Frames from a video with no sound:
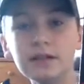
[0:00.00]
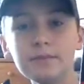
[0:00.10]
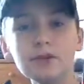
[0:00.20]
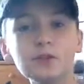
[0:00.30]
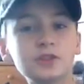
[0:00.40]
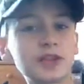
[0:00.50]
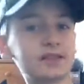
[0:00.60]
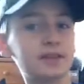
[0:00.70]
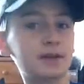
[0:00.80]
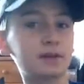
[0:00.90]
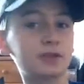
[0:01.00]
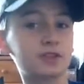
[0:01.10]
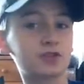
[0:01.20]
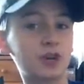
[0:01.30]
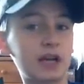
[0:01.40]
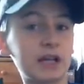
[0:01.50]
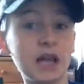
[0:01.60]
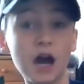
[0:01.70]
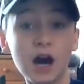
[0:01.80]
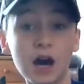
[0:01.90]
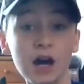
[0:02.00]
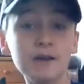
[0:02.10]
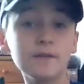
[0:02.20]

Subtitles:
me know what you guys think about this trade. I'm